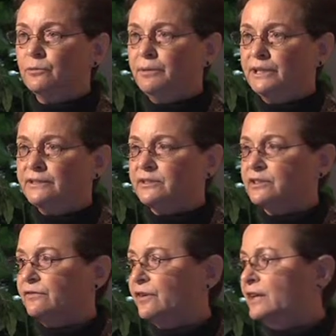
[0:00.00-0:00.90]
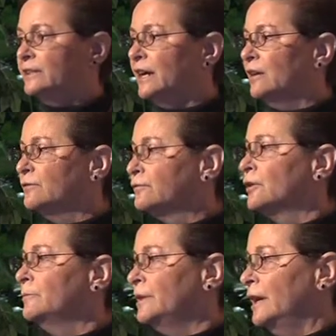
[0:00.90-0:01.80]
basis to find out
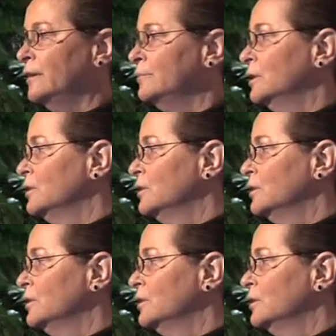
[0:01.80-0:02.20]
from them